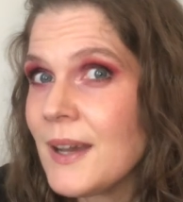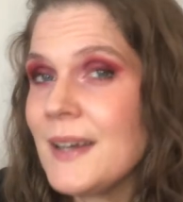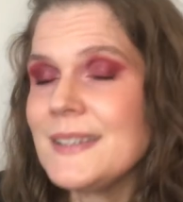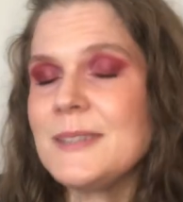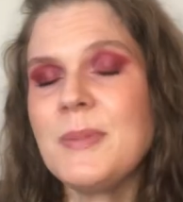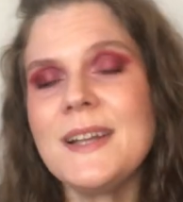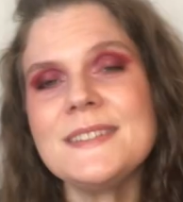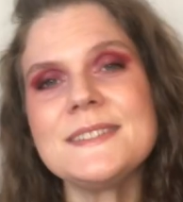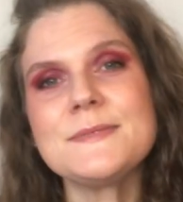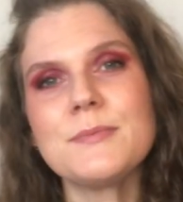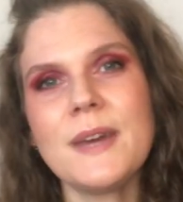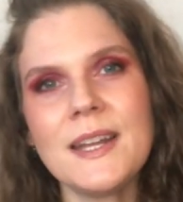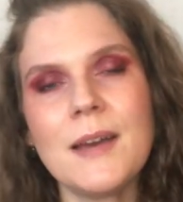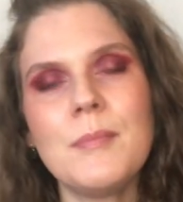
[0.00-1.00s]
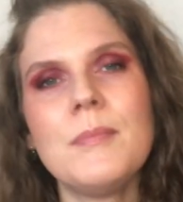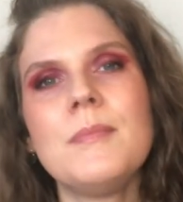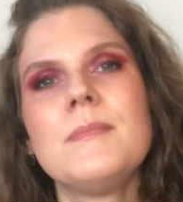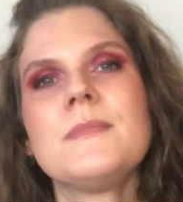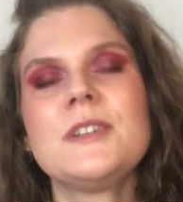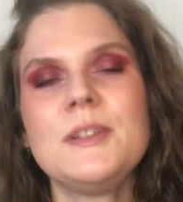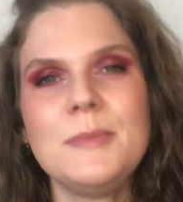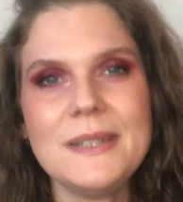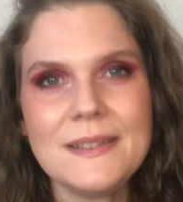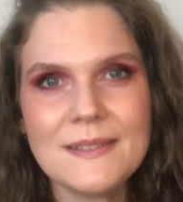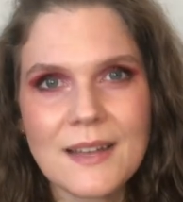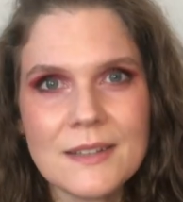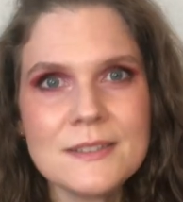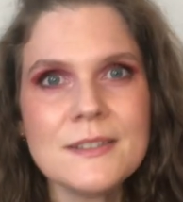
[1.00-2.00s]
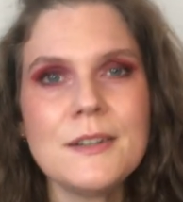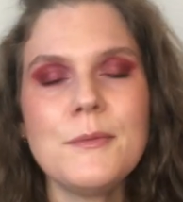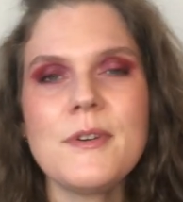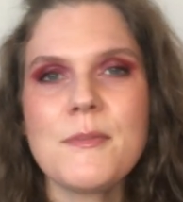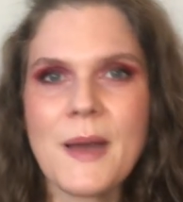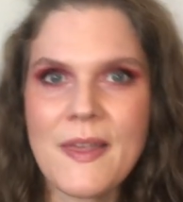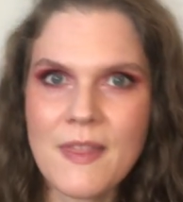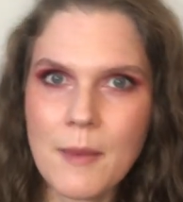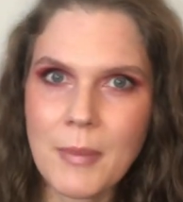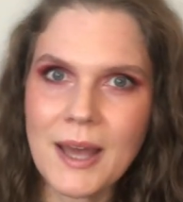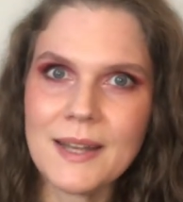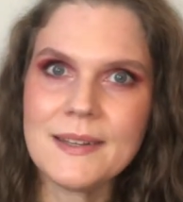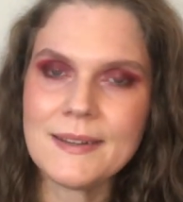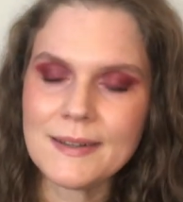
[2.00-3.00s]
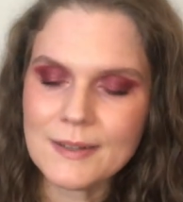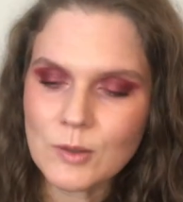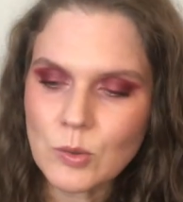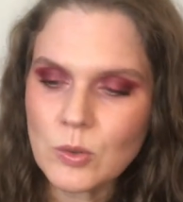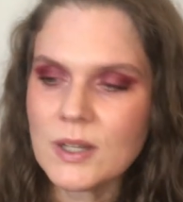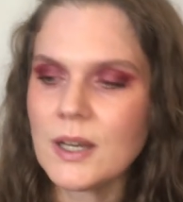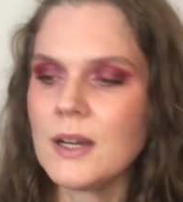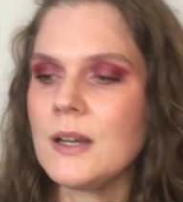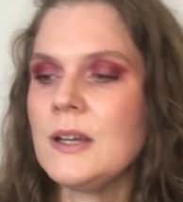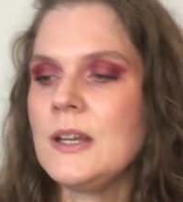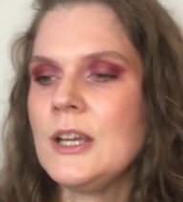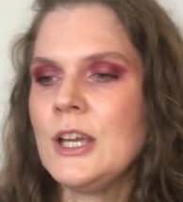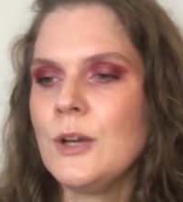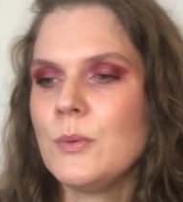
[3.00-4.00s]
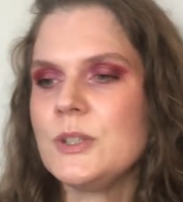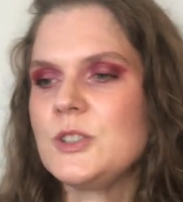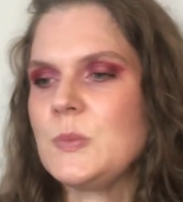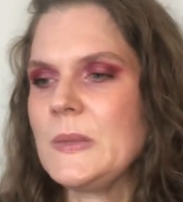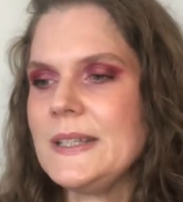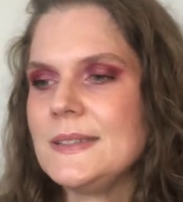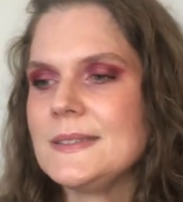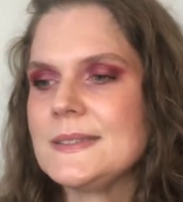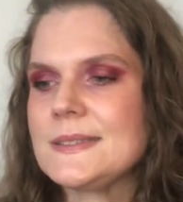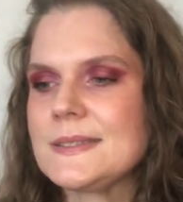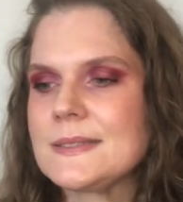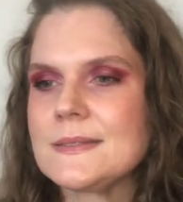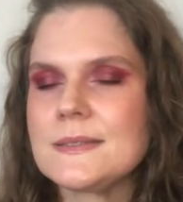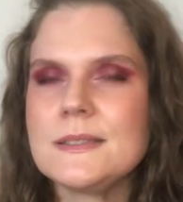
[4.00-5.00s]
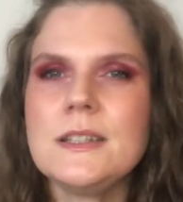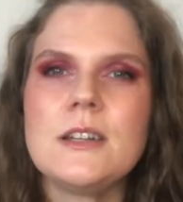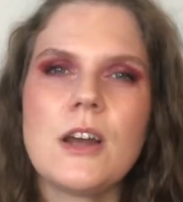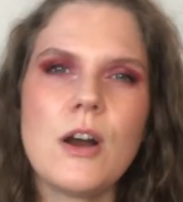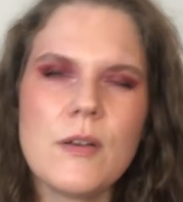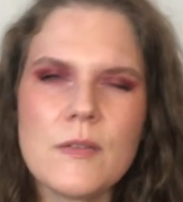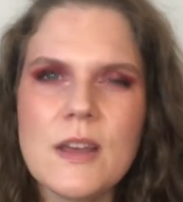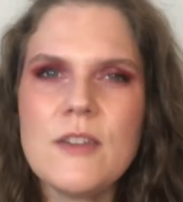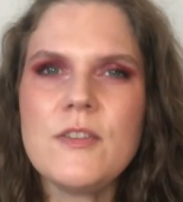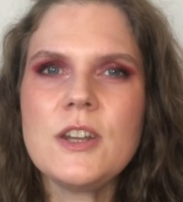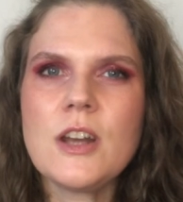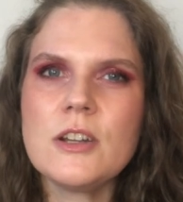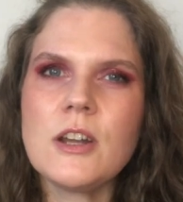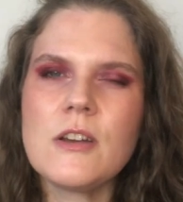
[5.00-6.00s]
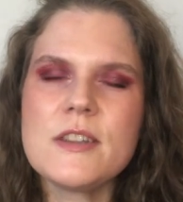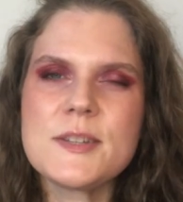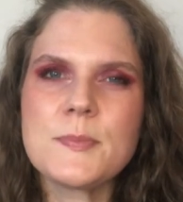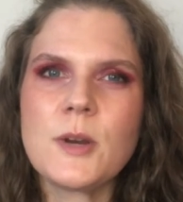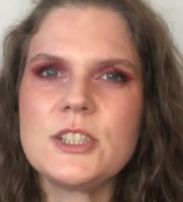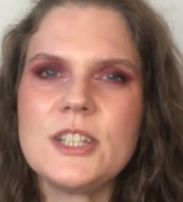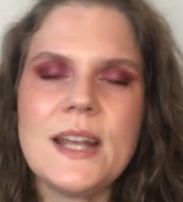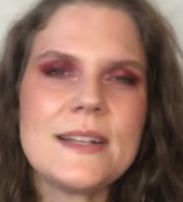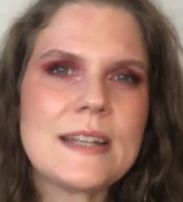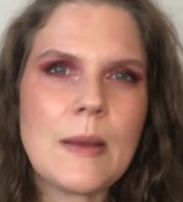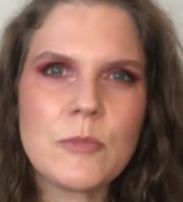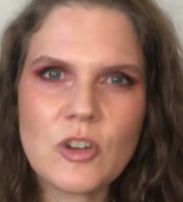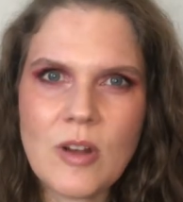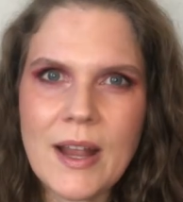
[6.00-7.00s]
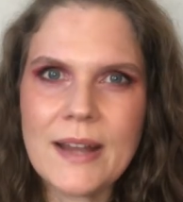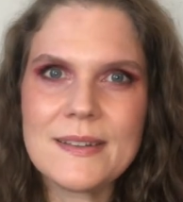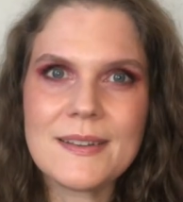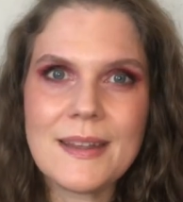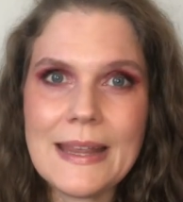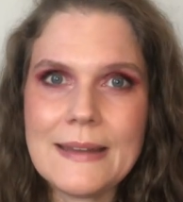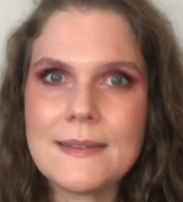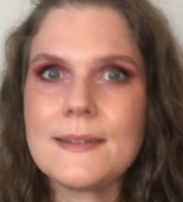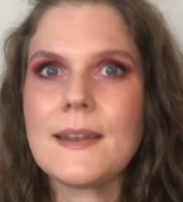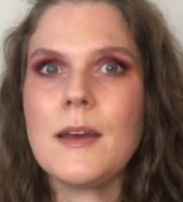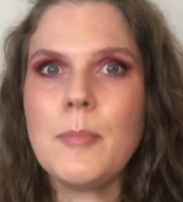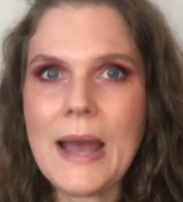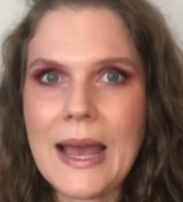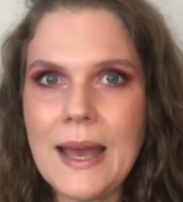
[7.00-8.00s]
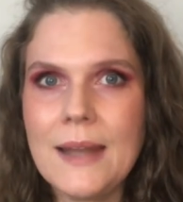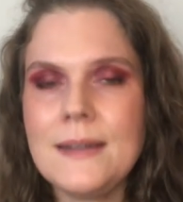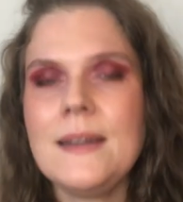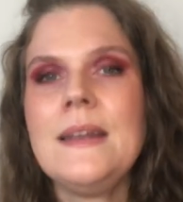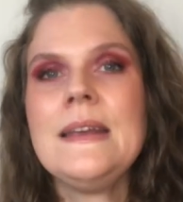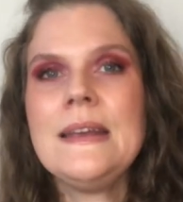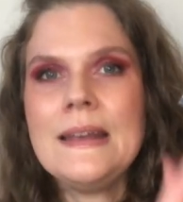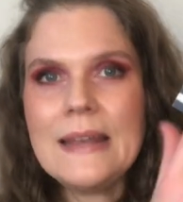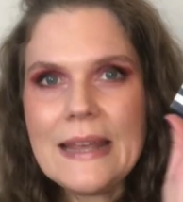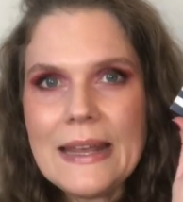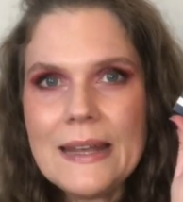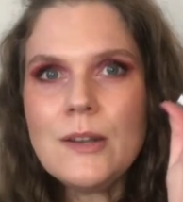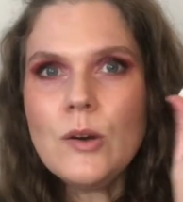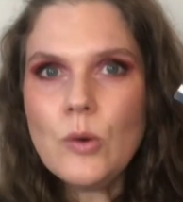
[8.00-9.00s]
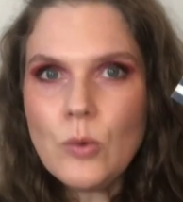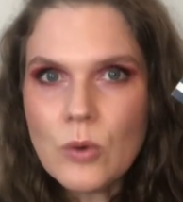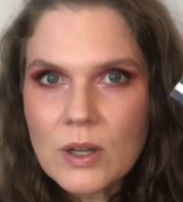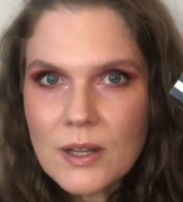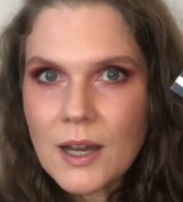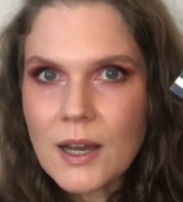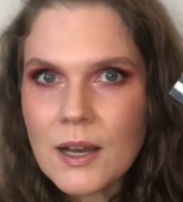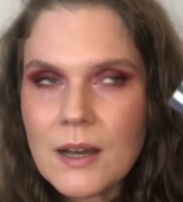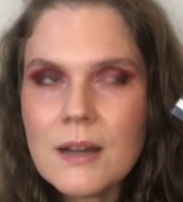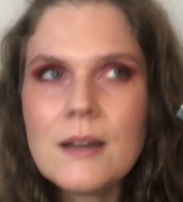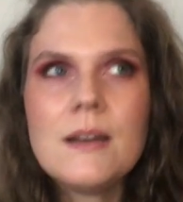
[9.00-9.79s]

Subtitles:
It depends when I'm going to be done with Pan That palette in Order, which means, you know, if you don't know this project, I'm trying to hit a pan in order.